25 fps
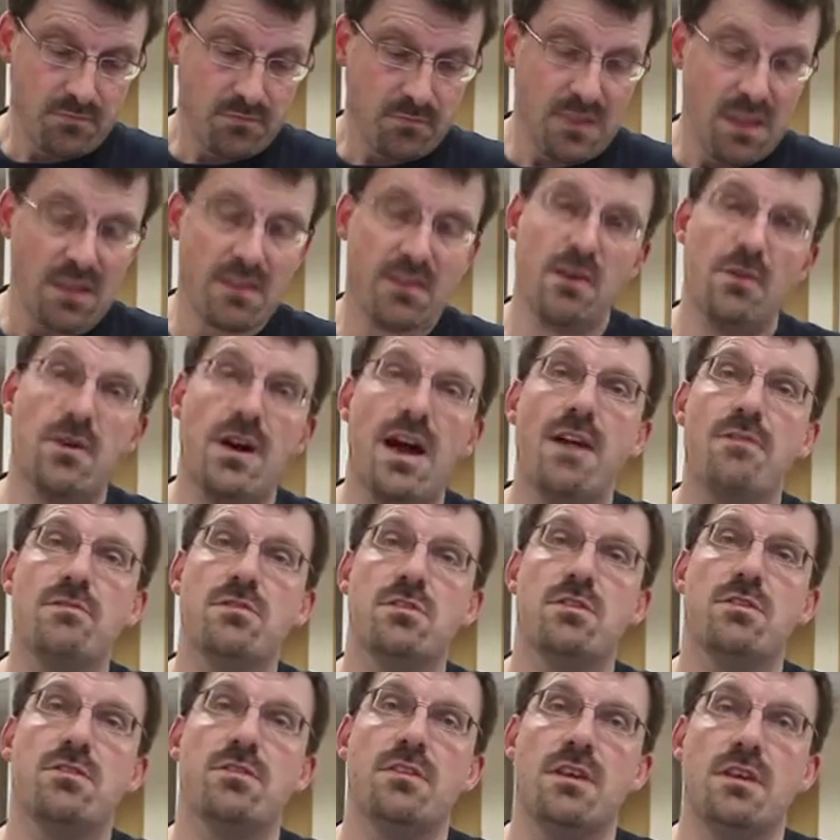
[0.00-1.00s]
So I haven't
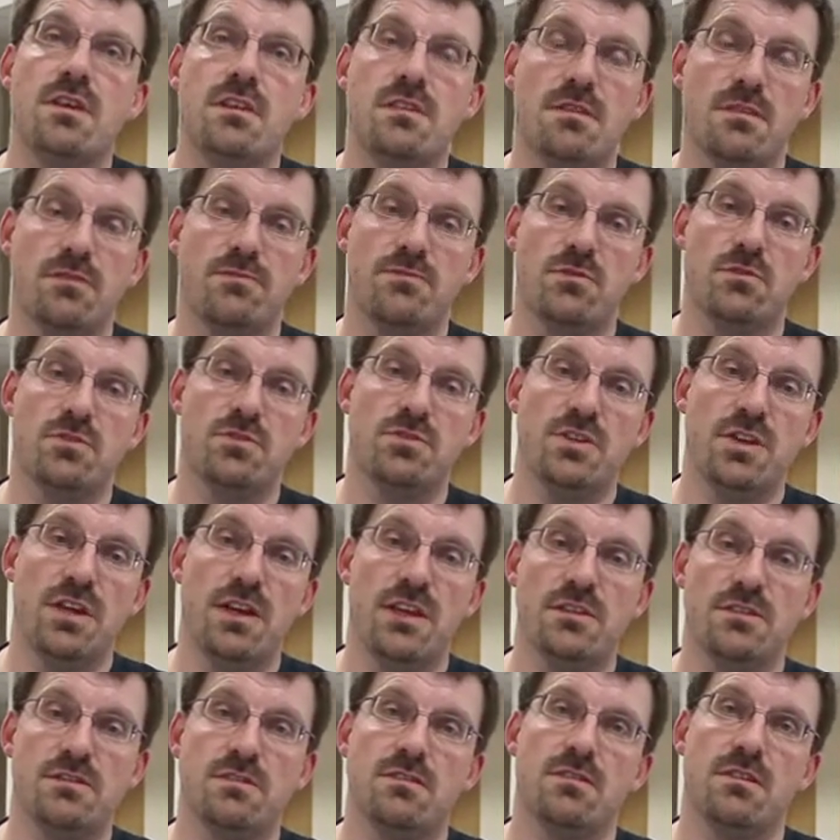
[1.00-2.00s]
got the full sheet